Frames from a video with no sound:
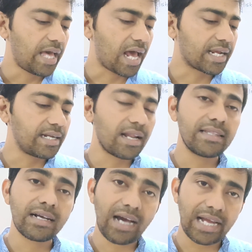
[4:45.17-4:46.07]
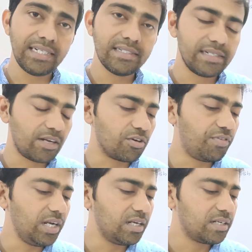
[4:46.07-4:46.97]
Arkin Aran, The Guide, a
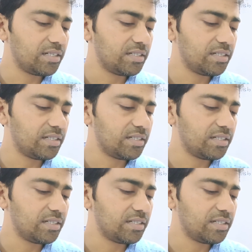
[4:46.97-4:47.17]
novel.